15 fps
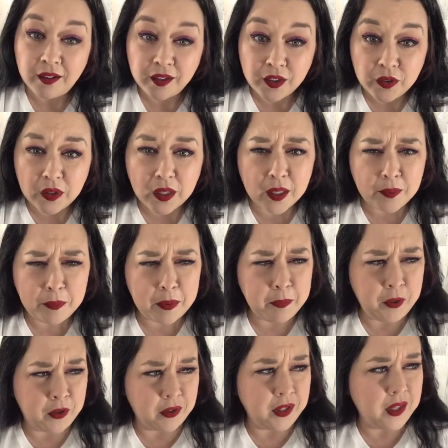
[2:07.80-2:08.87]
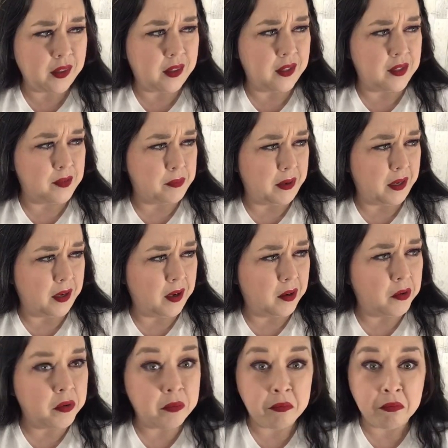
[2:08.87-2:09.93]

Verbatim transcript: you think I'd be good at this by now?